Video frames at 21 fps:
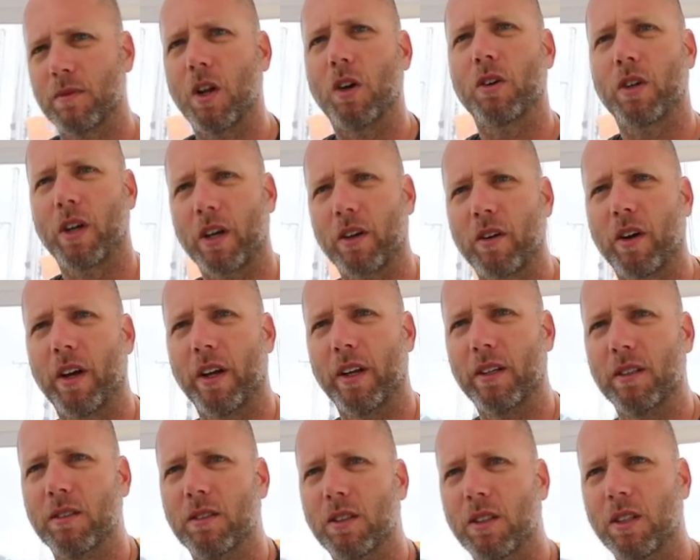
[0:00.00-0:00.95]
Okay, great.
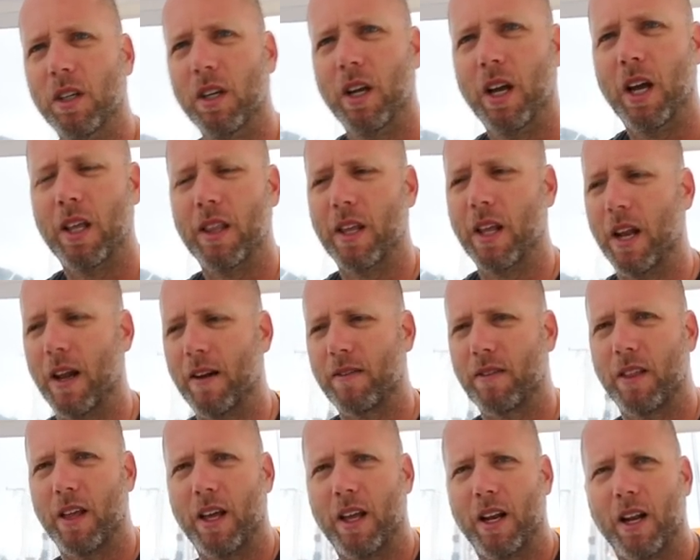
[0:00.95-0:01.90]
And then after
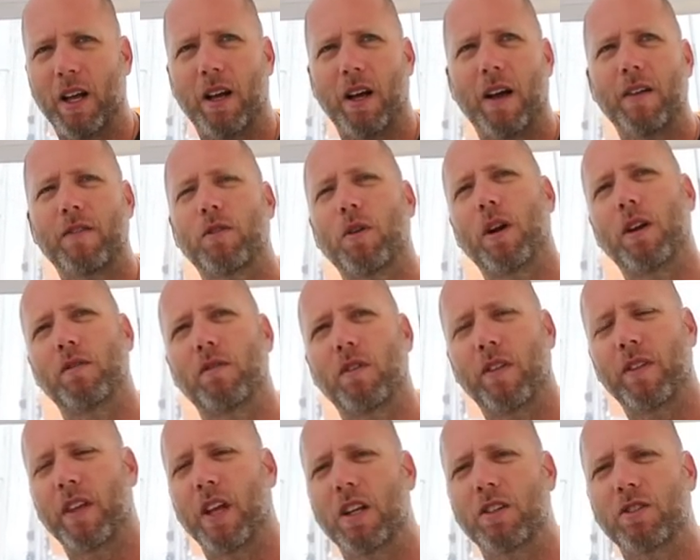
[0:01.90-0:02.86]
that, uh, after I
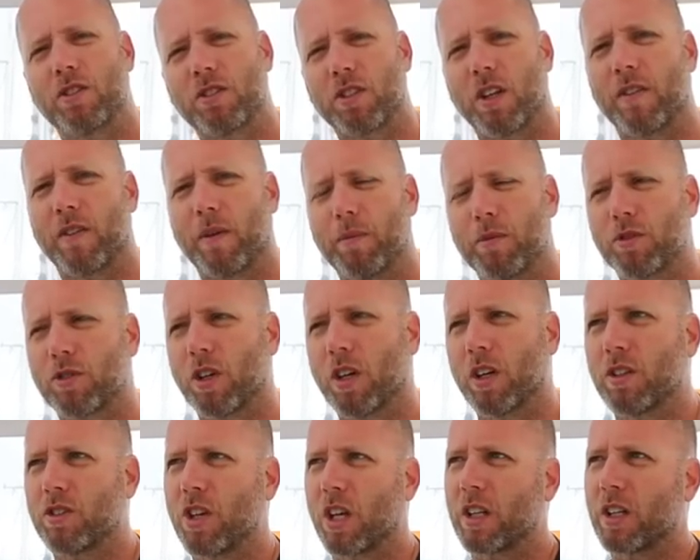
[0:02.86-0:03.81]
run the engine stuff, I'm just
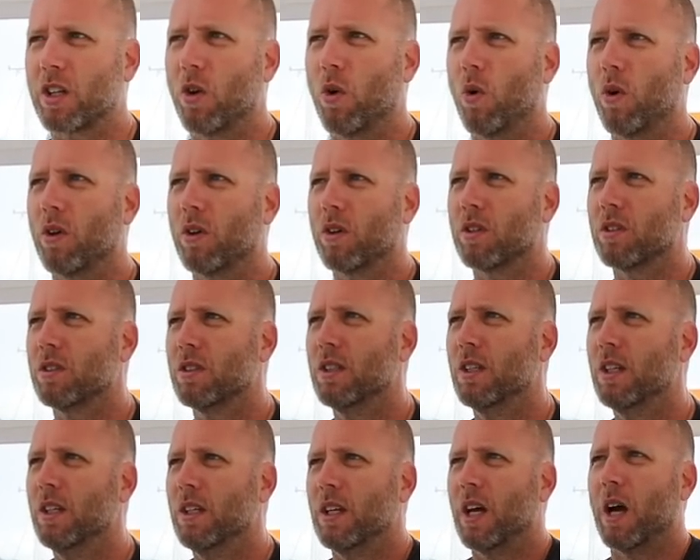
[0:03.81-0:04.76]
gonna check the oil.
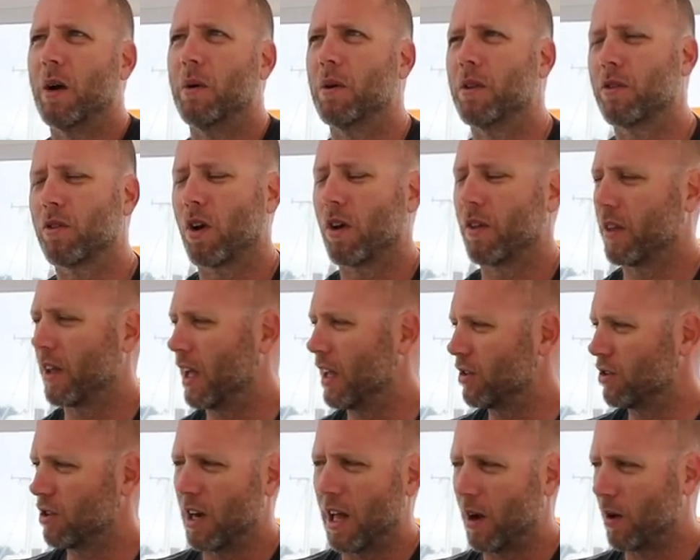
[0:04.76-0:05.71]
I went through all the
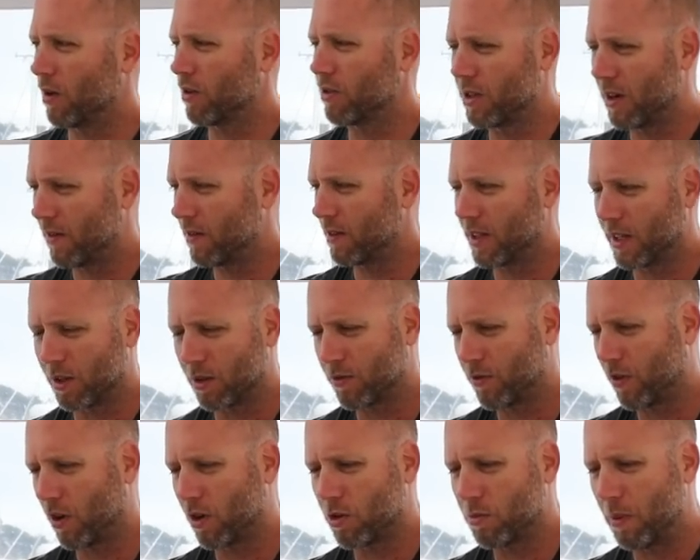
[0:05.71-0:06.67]
engine hours and everything as
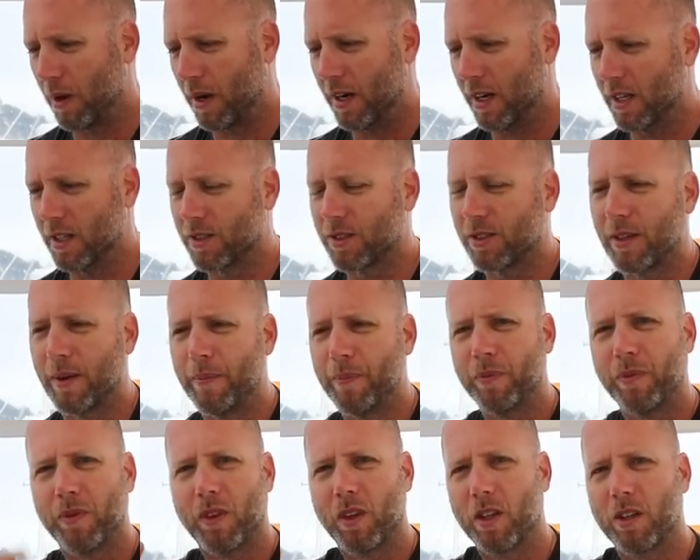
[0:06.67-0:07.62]
far as maintenance.
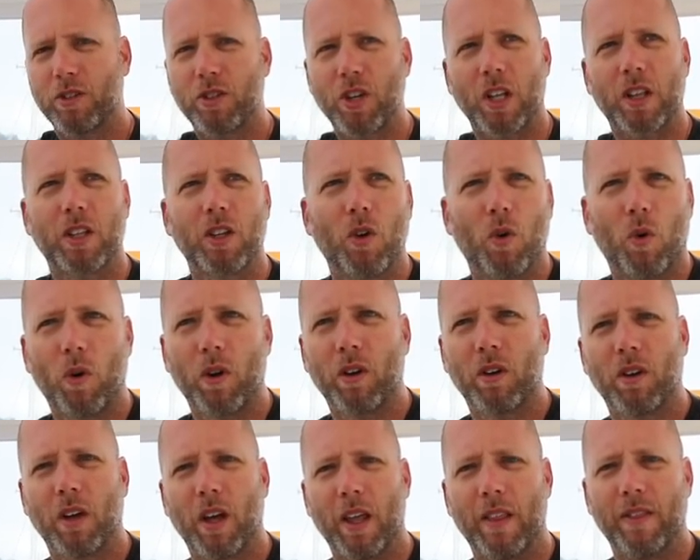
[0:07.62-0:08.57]
Check the
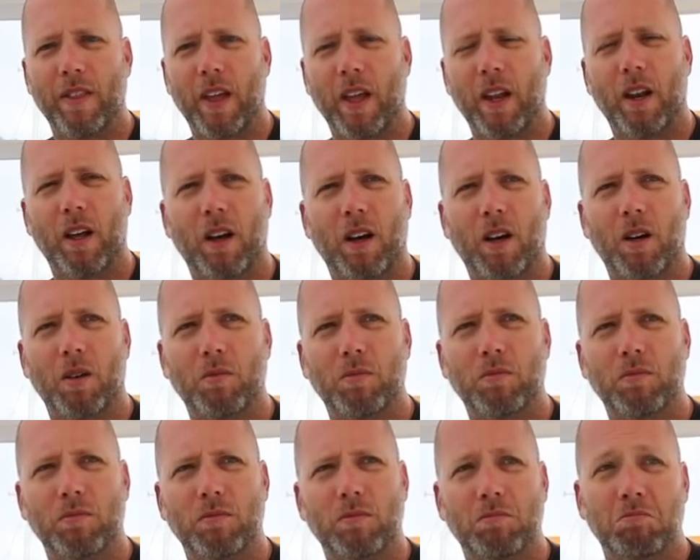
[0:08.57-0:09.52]
oil, and then
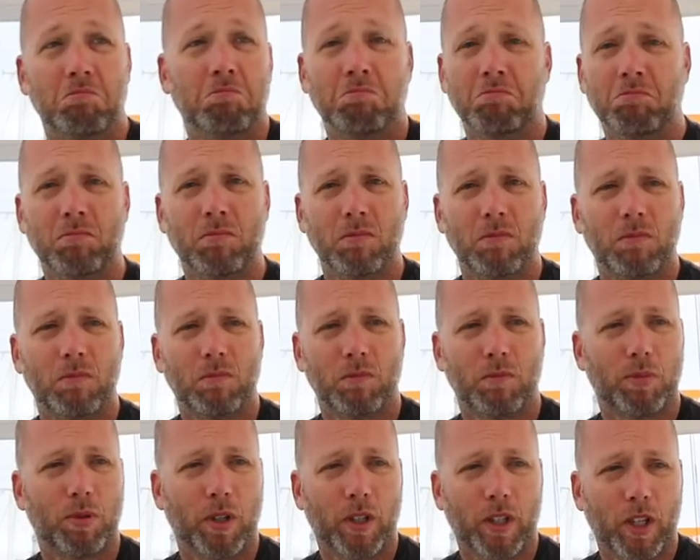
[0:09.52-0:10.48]
um,
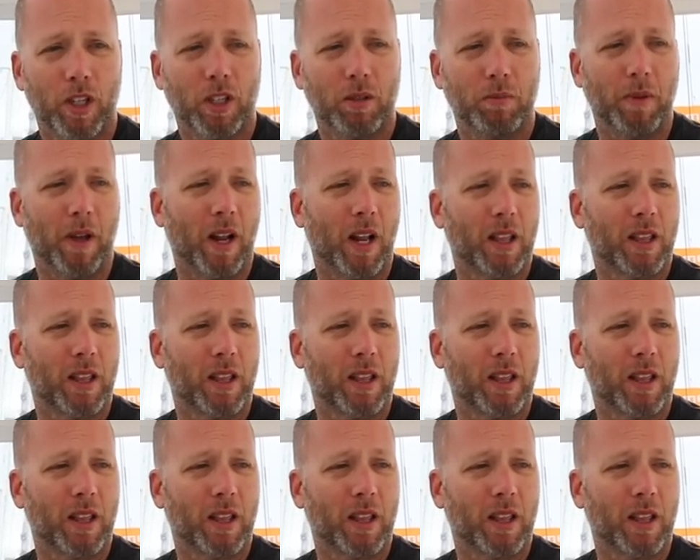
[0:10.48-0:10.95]
pretty good, man.